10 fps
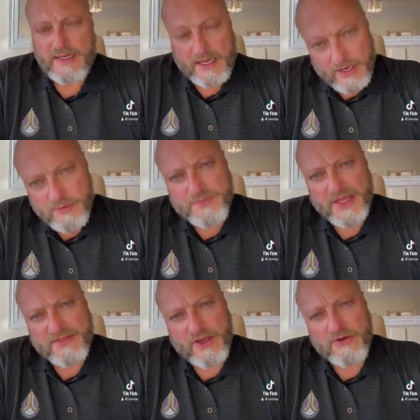I hope
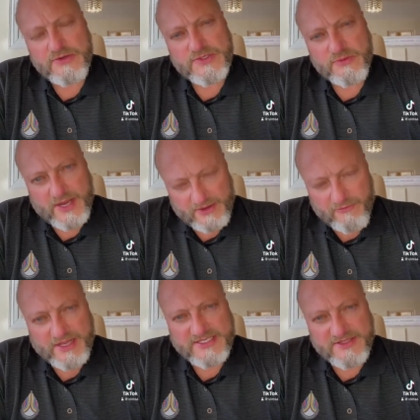that those who can
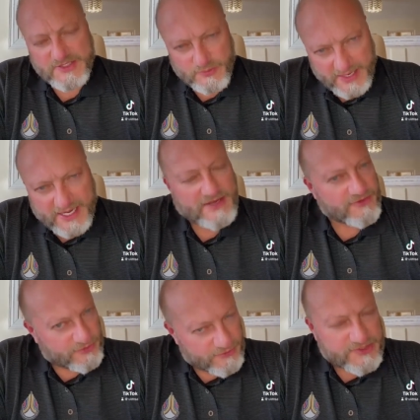rest this
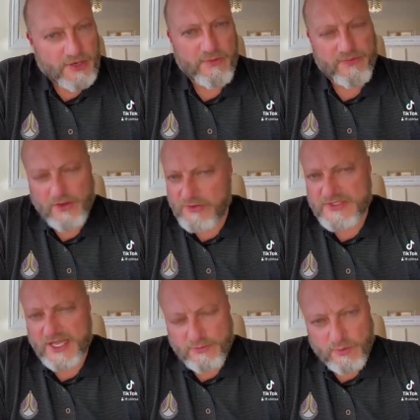weekend do so, and those
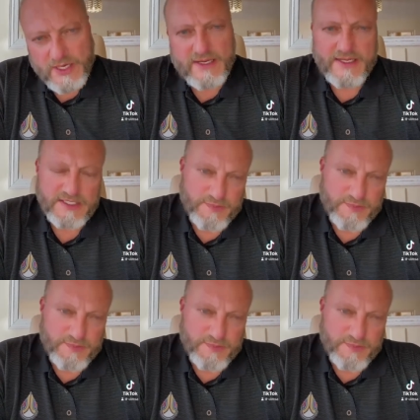that work, and